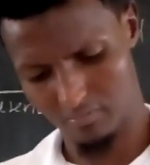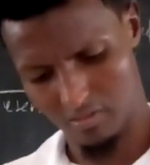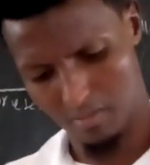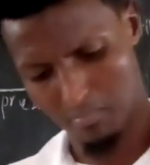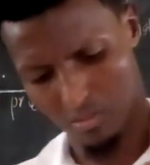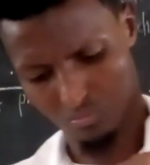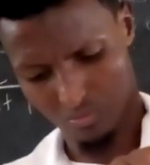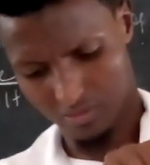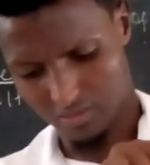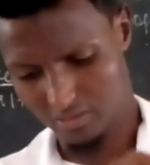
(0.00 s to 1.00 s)
about
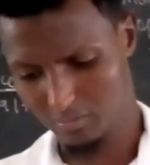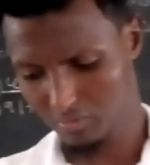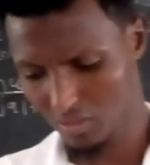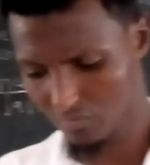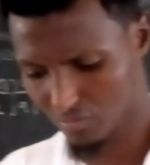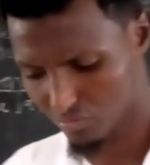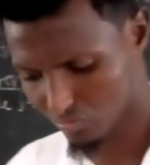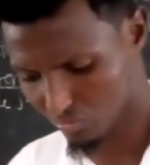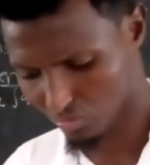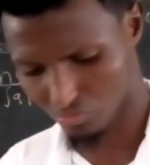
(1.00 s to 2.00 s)
1 stimpter of the
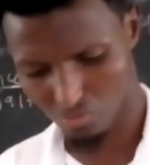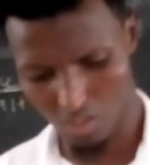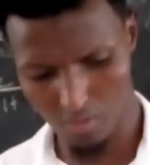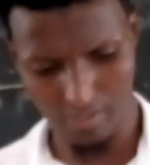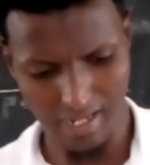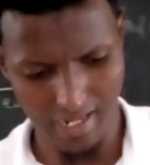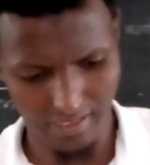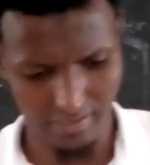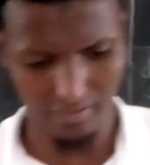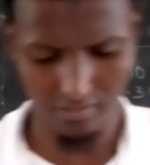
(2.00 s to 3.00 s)
solution. So I will add